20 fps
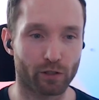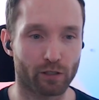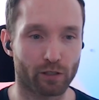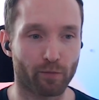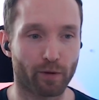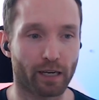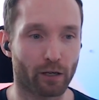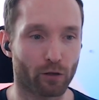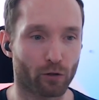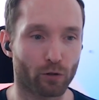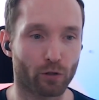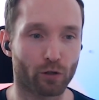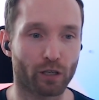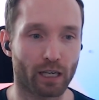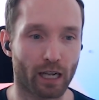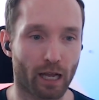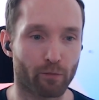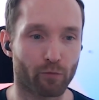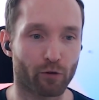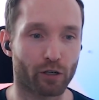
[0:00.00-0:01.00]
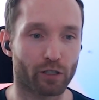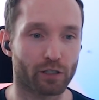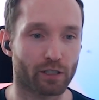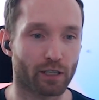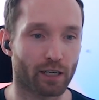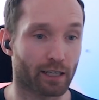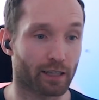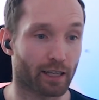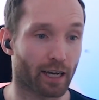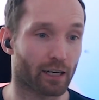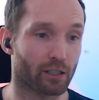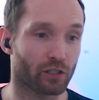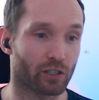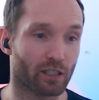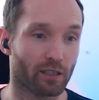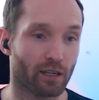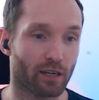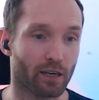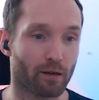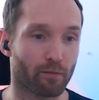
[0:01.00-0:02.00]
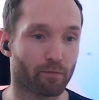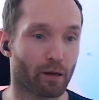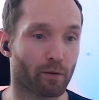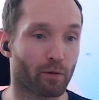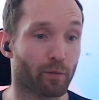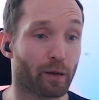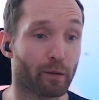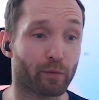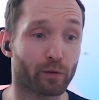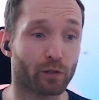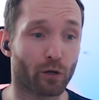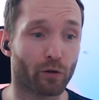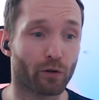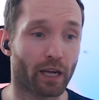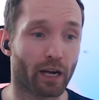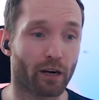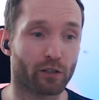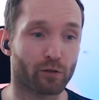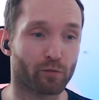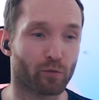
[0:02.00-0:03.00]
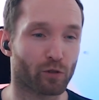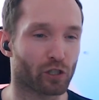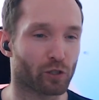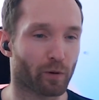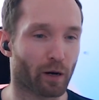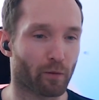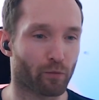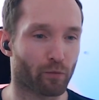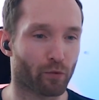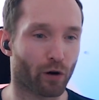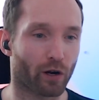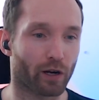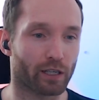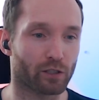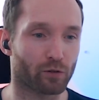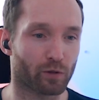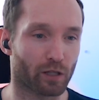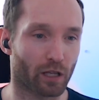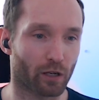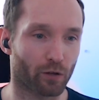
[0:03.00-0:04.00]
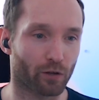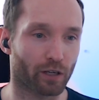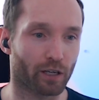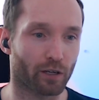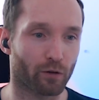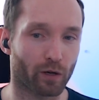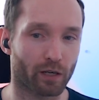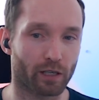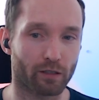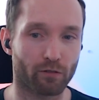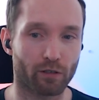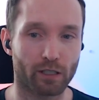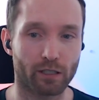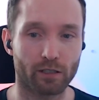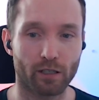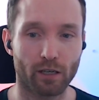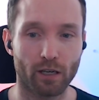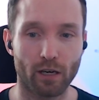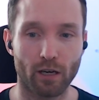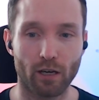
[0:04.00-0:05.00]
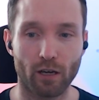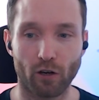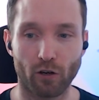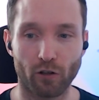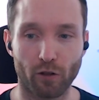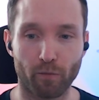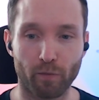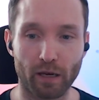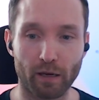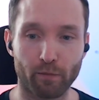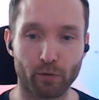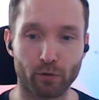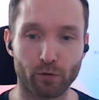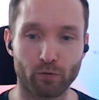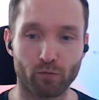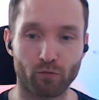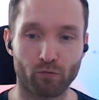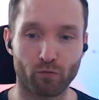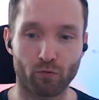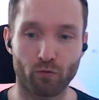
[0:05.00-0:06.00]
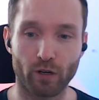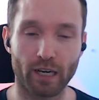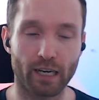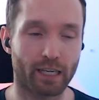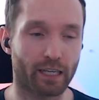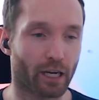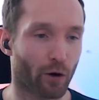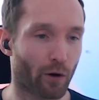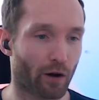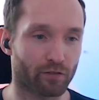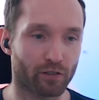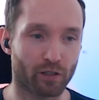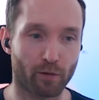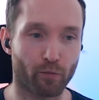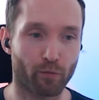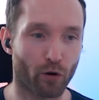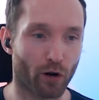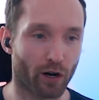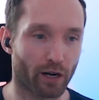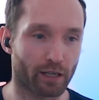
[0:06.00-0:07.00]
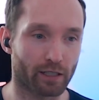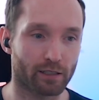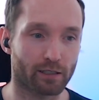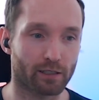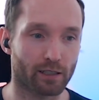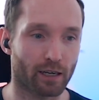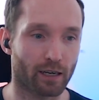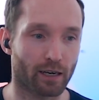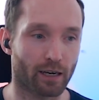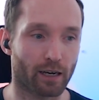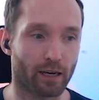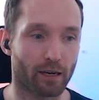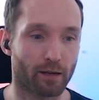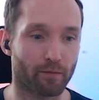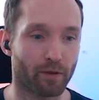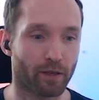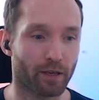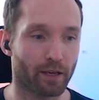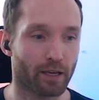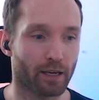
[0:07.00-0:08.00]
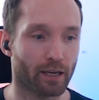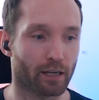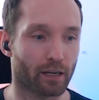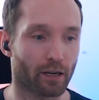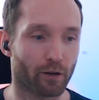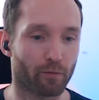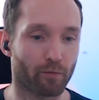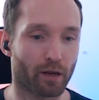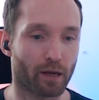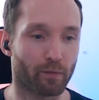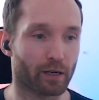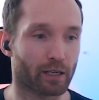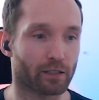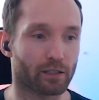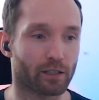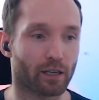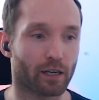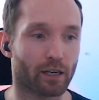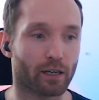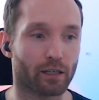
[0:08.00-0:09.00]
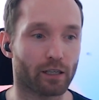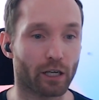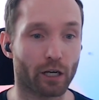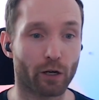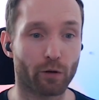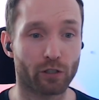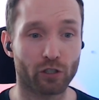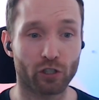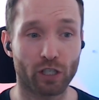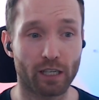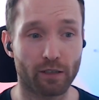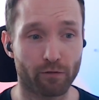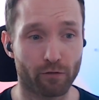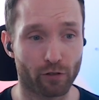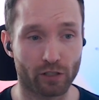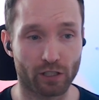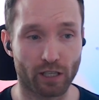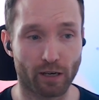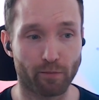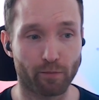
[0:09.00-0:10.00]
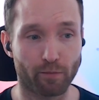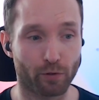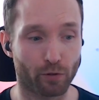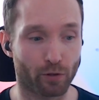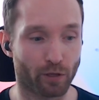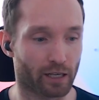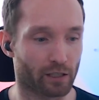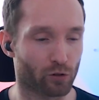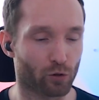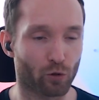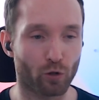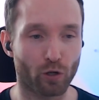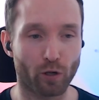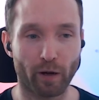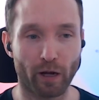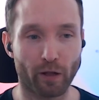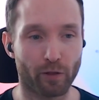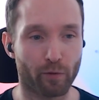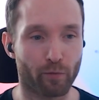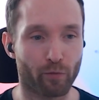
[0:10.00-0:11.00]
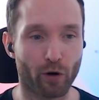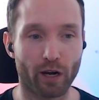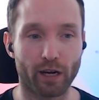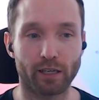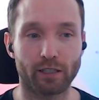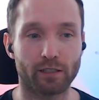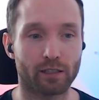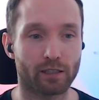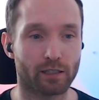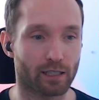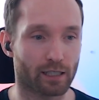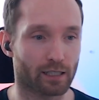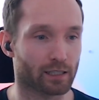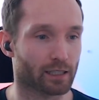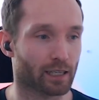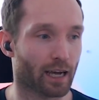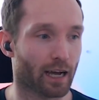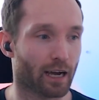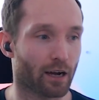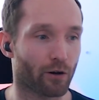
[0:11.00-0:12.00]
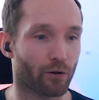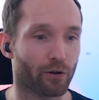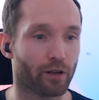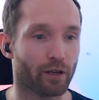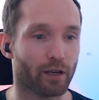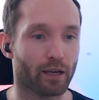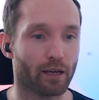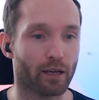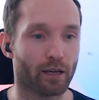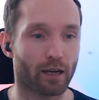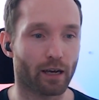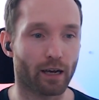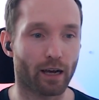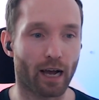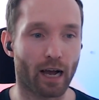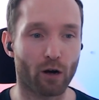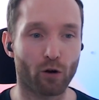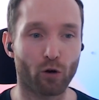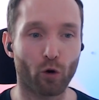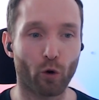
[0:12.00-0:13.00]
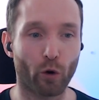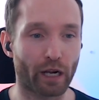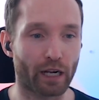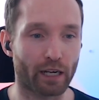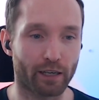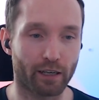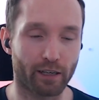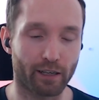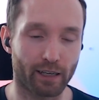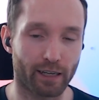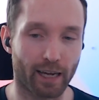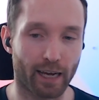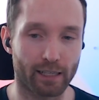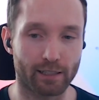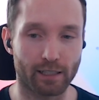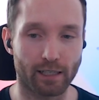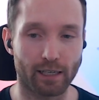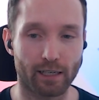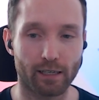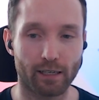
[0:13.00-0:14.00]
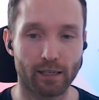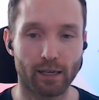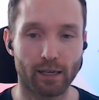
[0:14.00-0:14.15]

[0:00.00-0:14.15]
to make it all look glamorous, and maybe people don't care as much about price when they're looking at wedding rings. Other people really go after the price. Maybe it's a Shein, for example, and it's all about the price, the discount, how quickly you can get it.